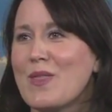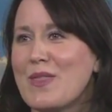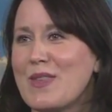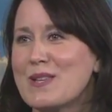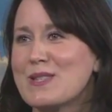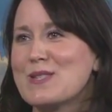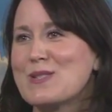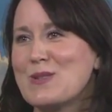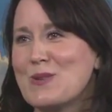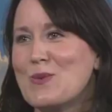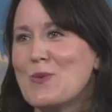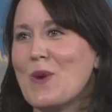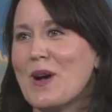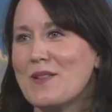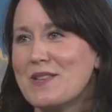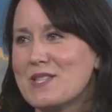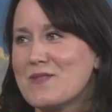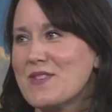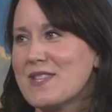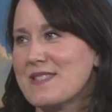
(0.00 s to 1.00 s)
this student
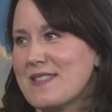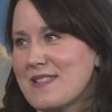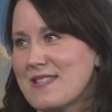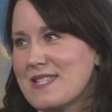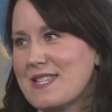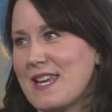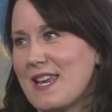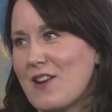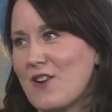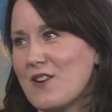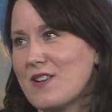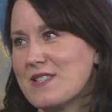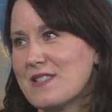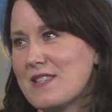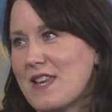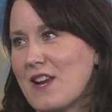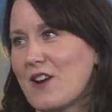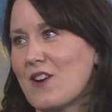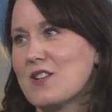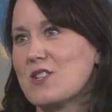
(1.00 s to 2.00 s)
wellness facilitator is
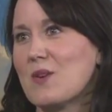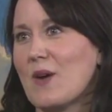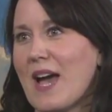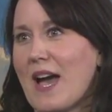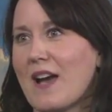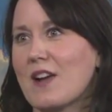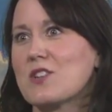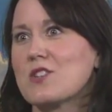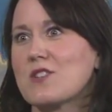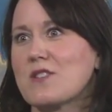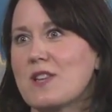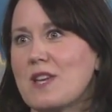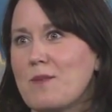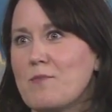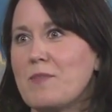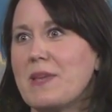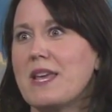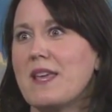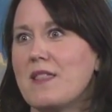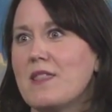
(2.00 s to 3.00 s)
there to actually
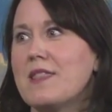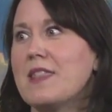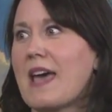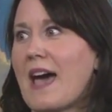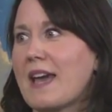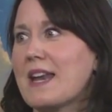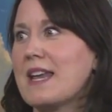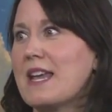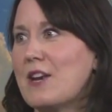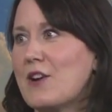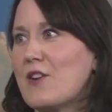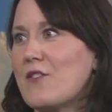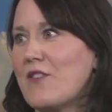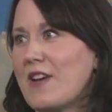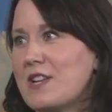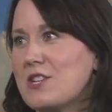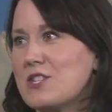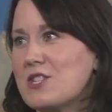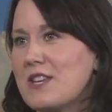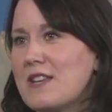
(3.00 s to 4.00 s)
be that
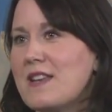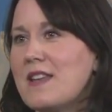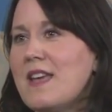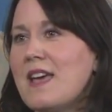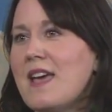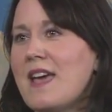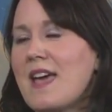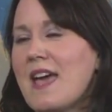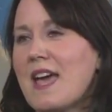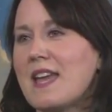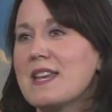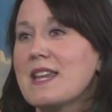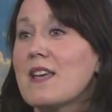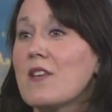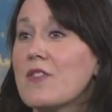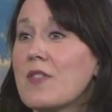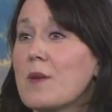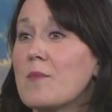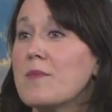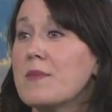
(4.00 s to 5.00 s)
intervention and
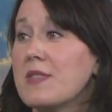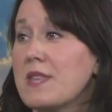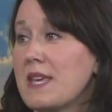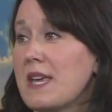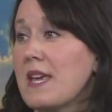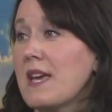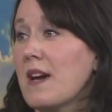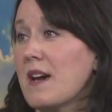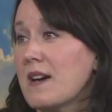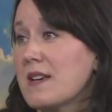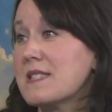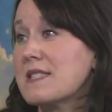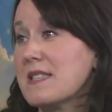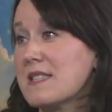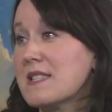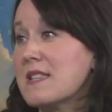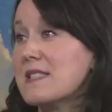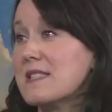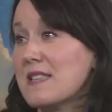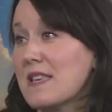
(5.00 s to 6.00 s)
get them the uh,
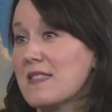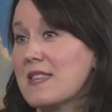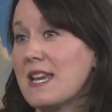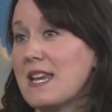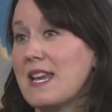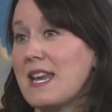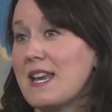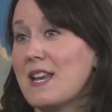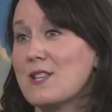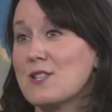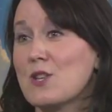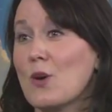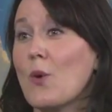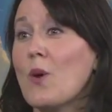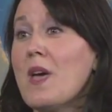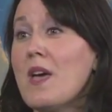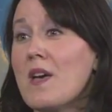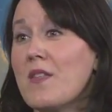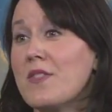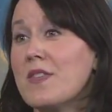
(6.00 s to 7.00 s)
assistance that they need. And so
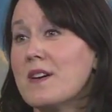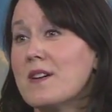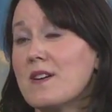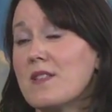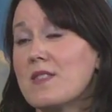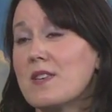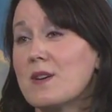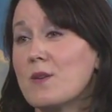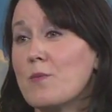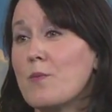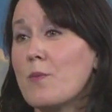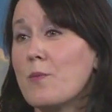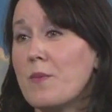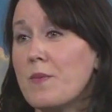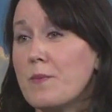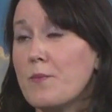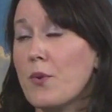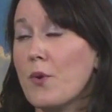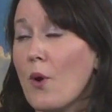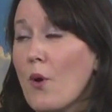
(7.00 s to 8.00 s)
the,
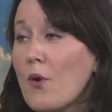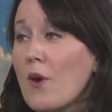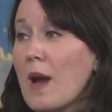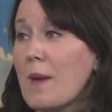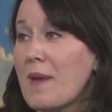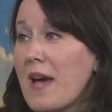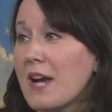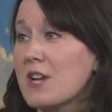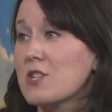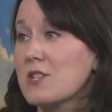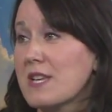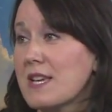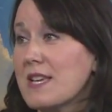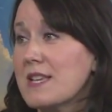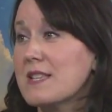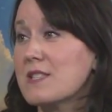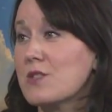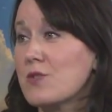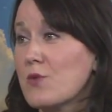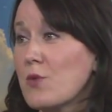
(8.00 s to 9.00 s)
the program actually
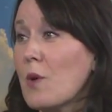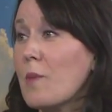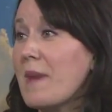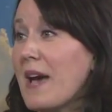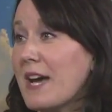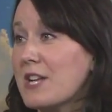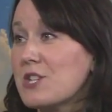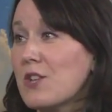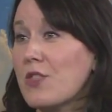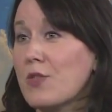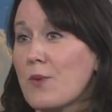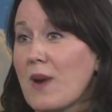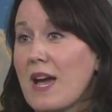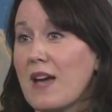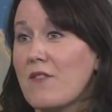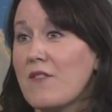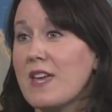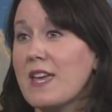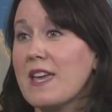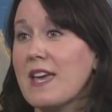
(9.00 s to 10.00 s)
is through Imagine
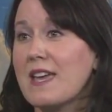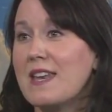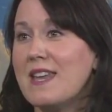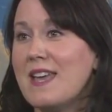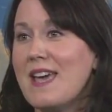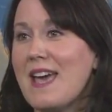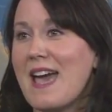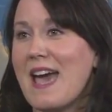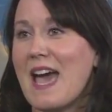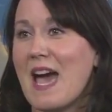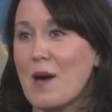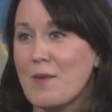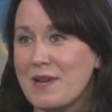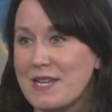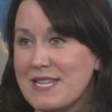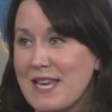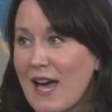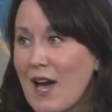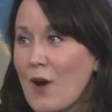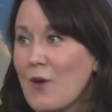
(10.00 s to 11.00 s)
Thriving, and
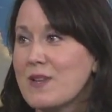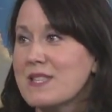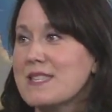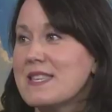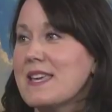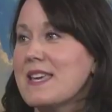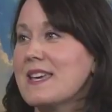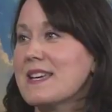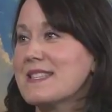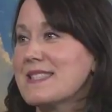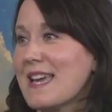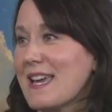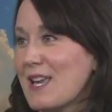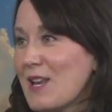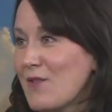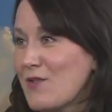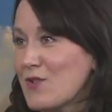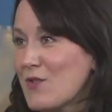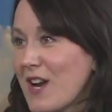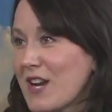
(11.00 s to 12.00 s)
Abby Tao is the
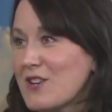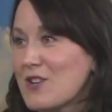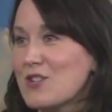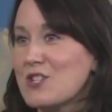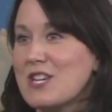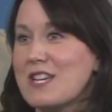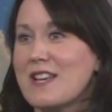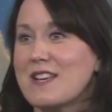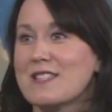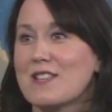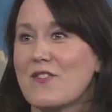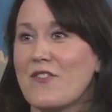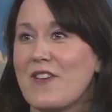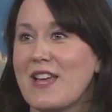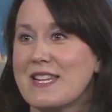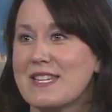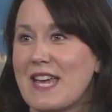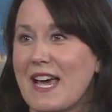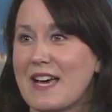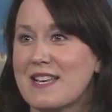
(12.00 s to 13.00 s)
executive director. She does a
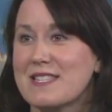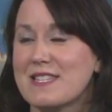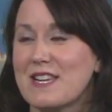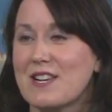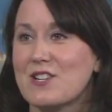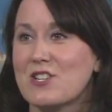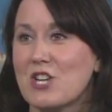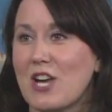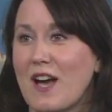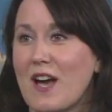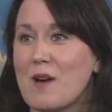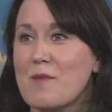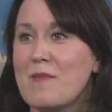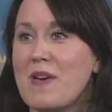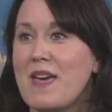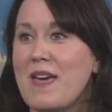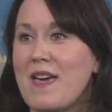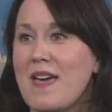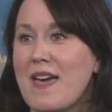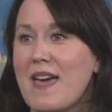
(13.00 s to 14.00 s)
fantastic job.
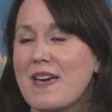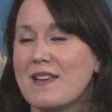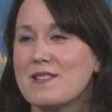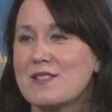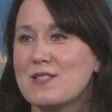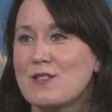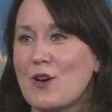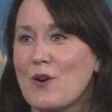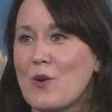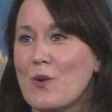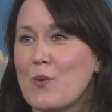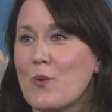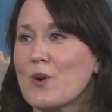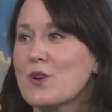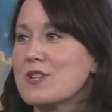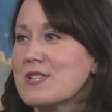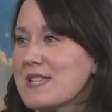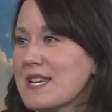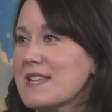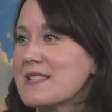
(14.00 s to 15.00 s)
And so
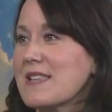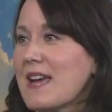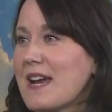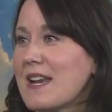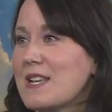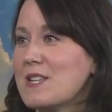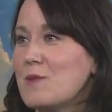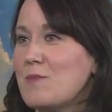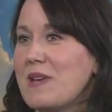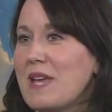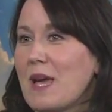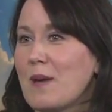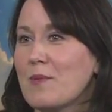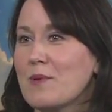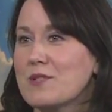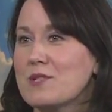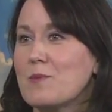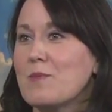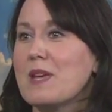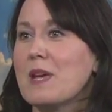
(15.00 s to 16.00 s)
we're just excited to be
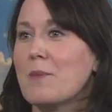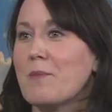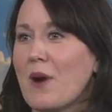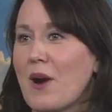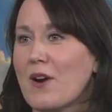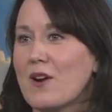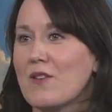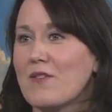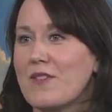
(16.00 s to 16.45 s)
able to be a part